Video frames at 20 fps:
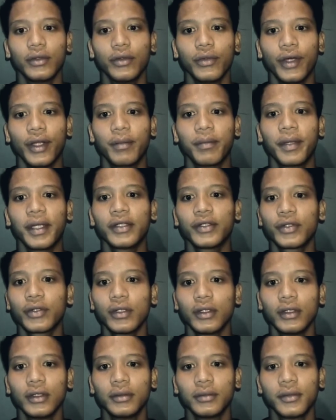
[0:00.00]
with
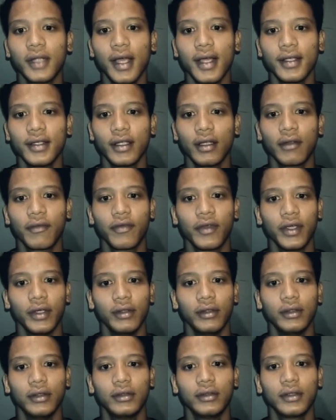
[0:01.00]
petroleum diesel
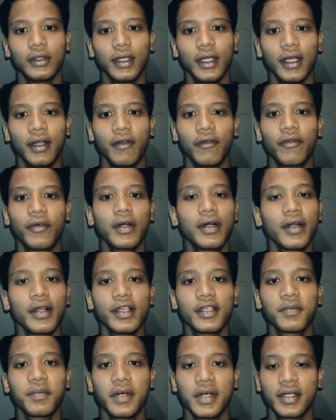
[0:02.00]
fuel in
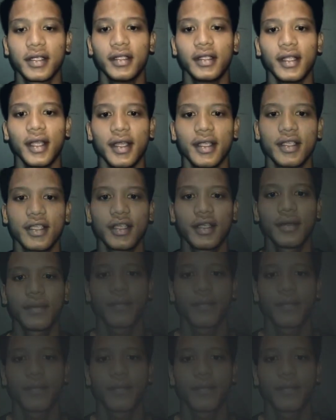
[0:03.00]
various percentage.